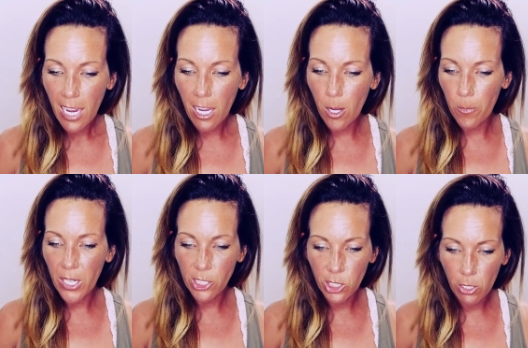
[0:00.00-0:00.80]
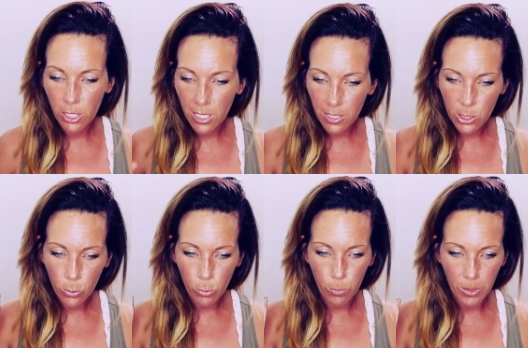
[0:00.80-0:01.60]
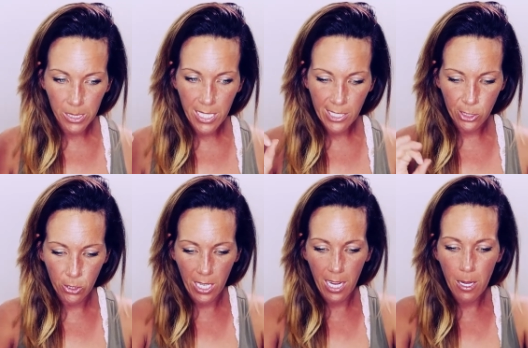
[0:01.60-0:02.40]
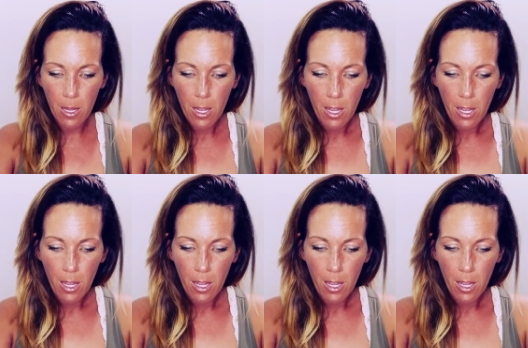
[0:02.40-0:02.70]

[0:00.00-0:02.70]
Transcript: I shared it in this group yesterday.